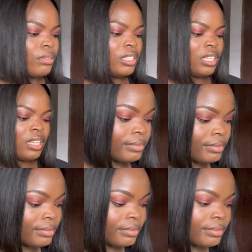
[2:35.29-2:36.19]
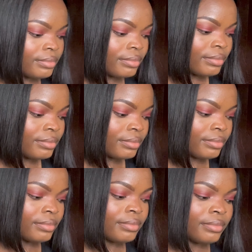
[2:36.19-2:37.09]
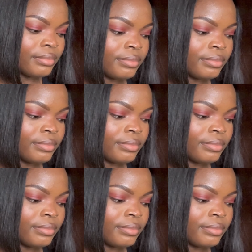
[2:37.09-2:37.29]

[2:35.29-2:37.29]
the extra dark